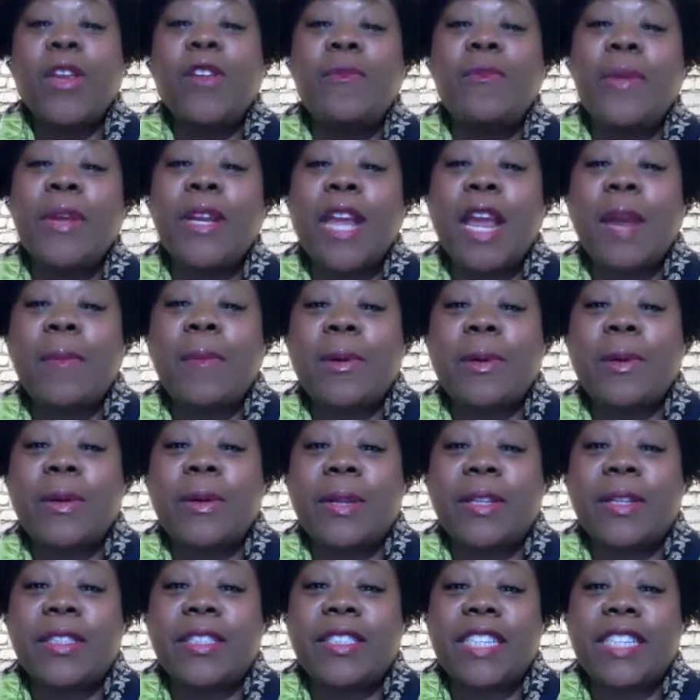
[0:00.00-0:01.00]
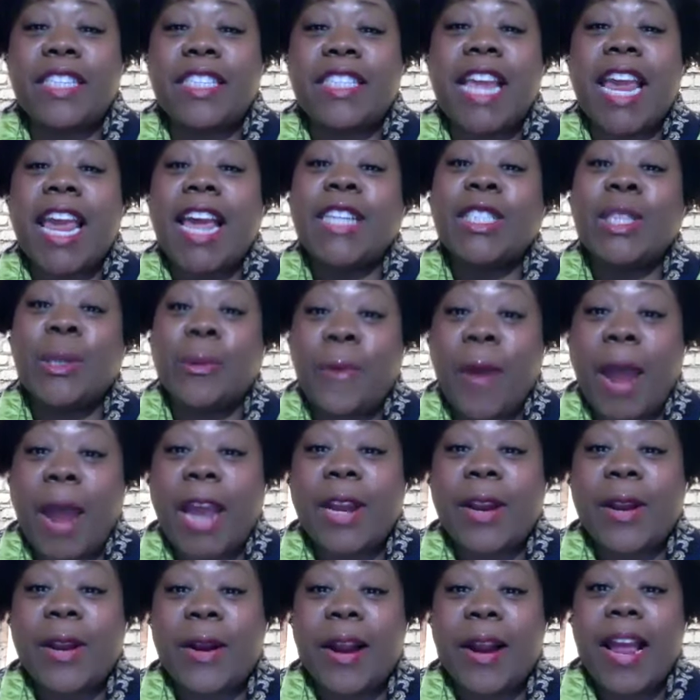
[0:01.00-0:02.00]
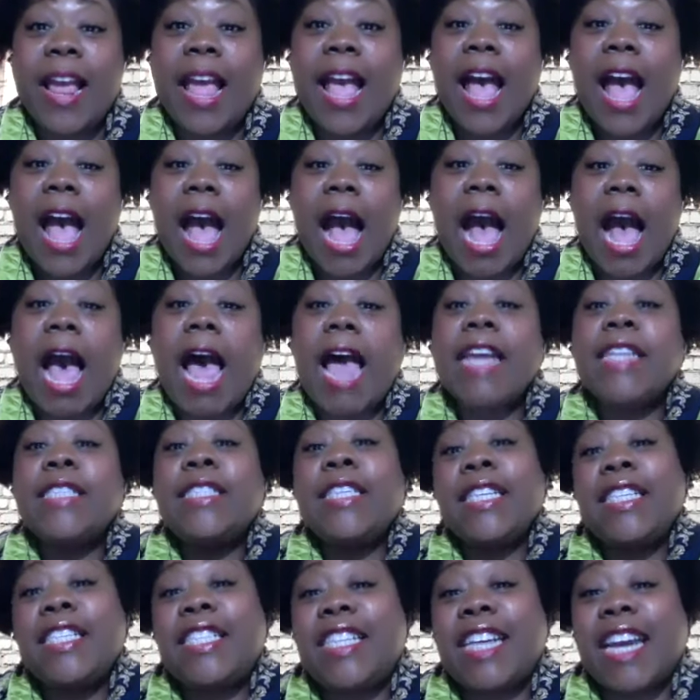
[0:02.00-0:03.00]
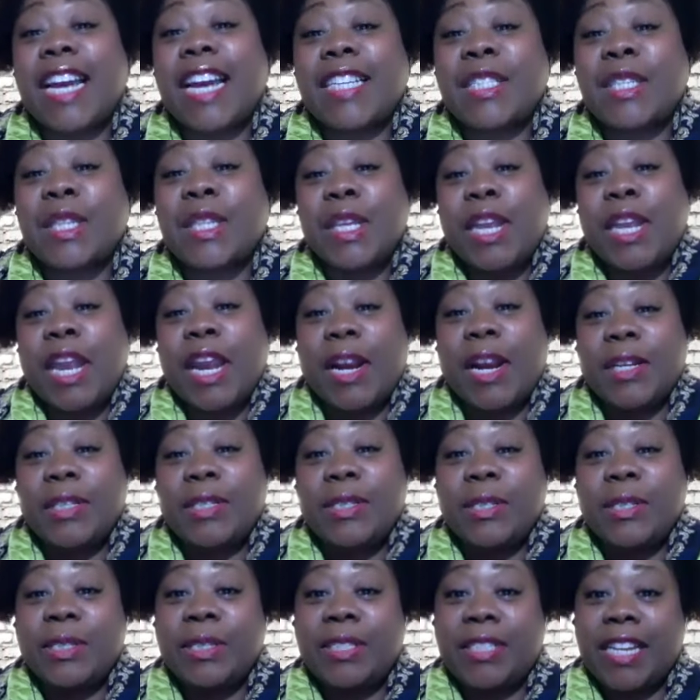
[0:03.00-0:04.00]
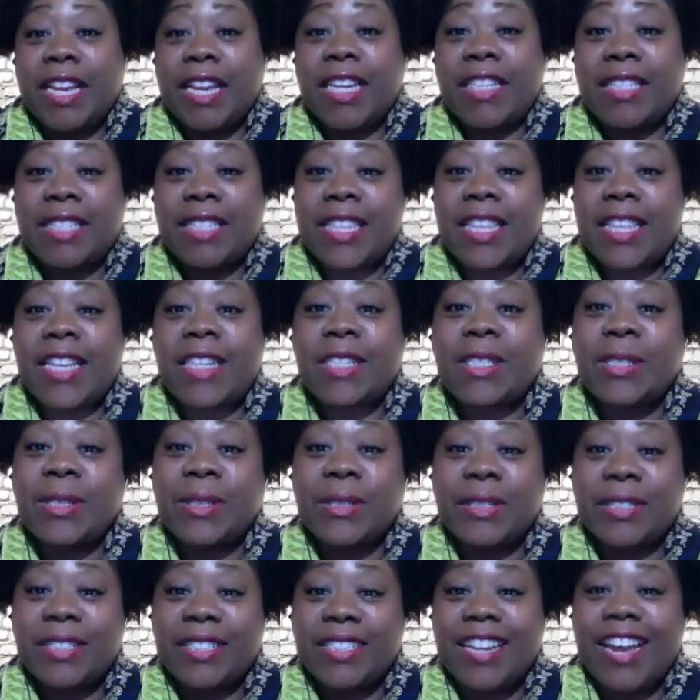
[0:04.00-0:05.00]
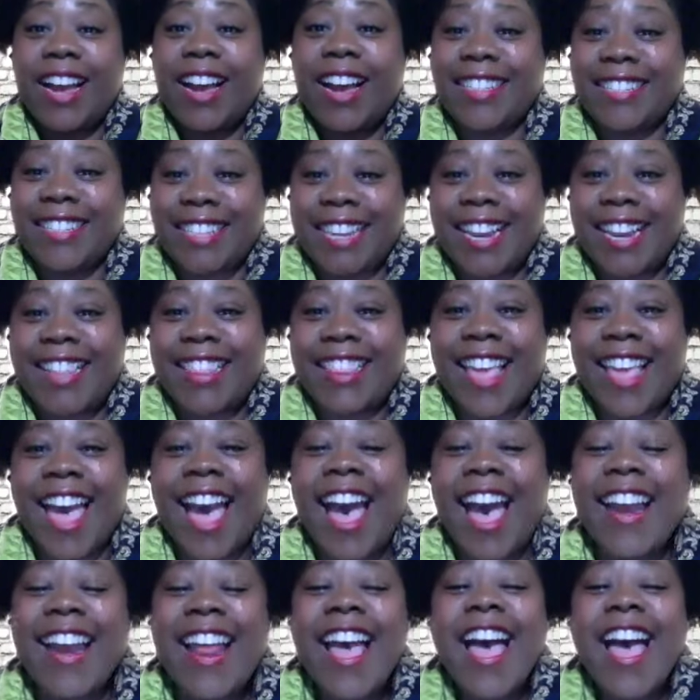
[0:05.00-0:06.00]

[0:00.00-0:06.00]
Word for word: been able to say as a writer, I suggest the character says this or talks like that?